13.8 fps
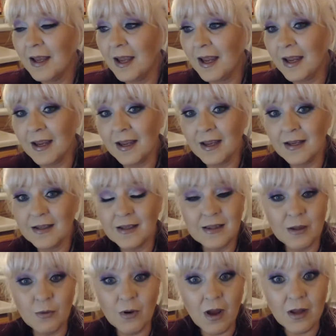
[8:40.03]
and they
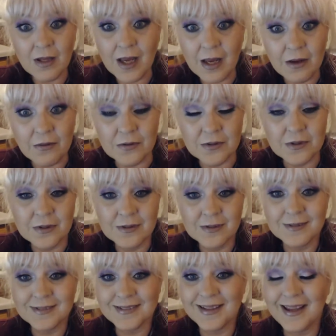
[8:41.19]
were all out.
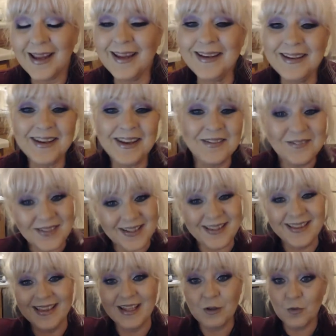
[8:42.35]
And, I mean,
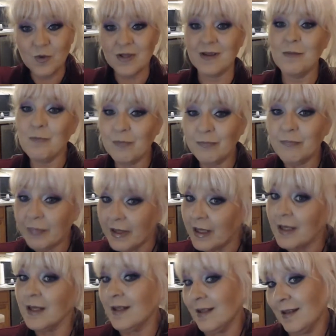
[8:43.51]
there was a
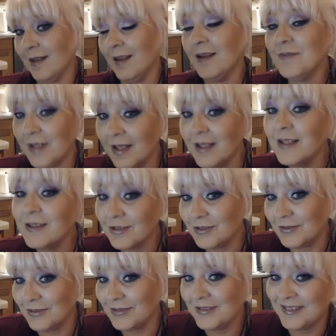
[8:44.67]
bin of tennis
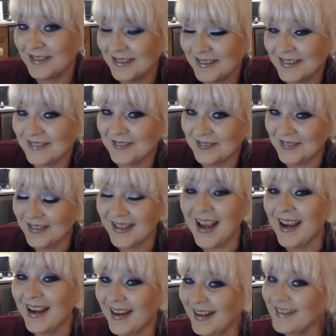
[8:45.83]
shoes when
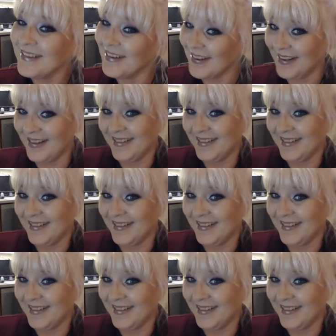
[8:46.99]
I had gone.